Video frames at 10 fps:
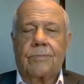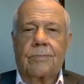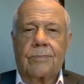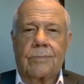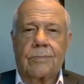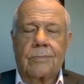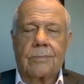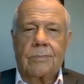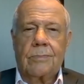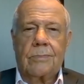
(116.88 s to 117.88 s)

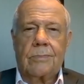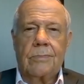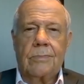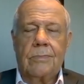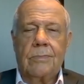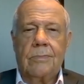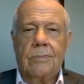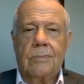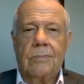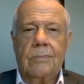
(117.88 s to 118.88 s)

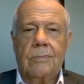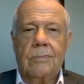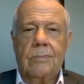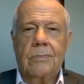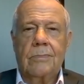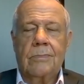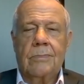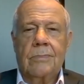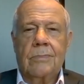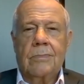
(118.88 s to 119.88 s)

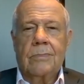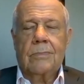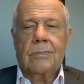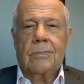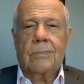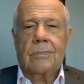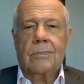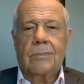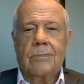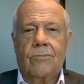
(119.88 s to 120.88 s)

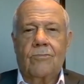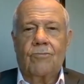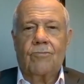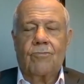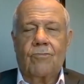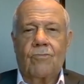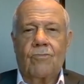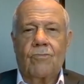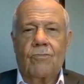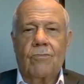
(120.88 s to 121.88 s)

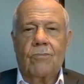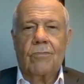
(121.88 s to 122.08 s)
This person isn't speaking.